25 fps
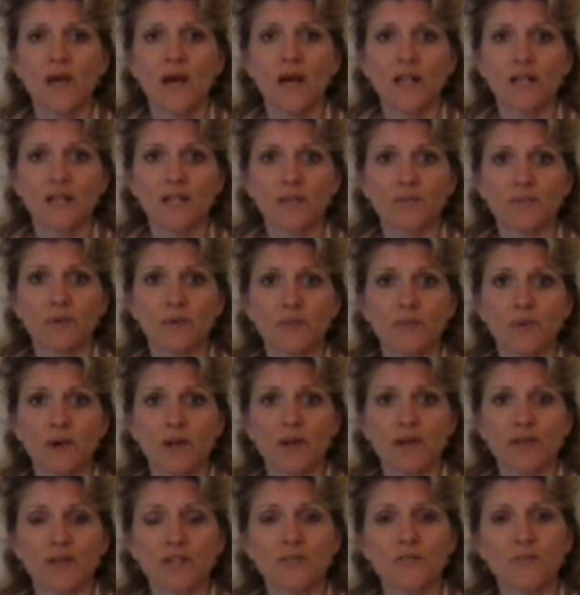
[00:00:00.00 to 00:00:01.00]
a little bit
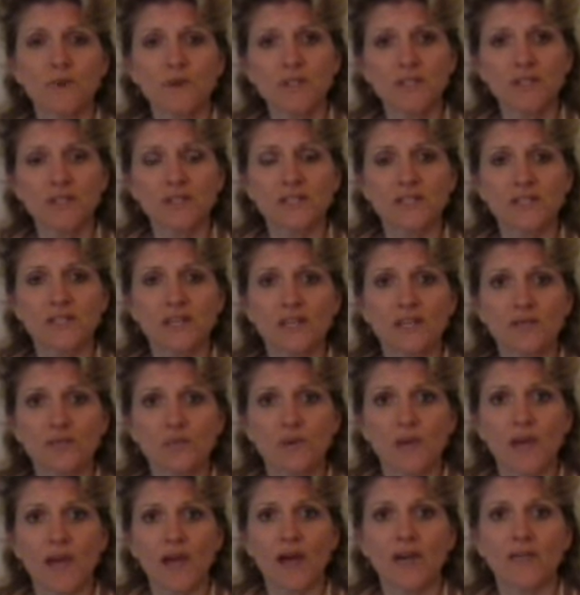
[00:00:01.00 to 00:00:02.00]
better, especially since
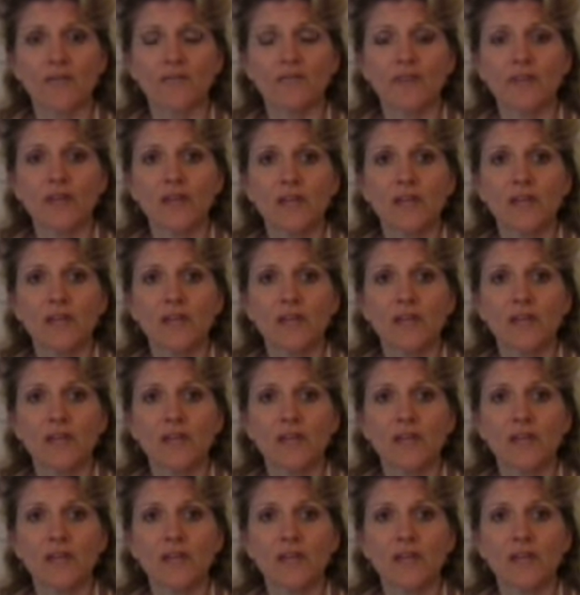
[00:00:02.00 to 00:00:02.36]
we have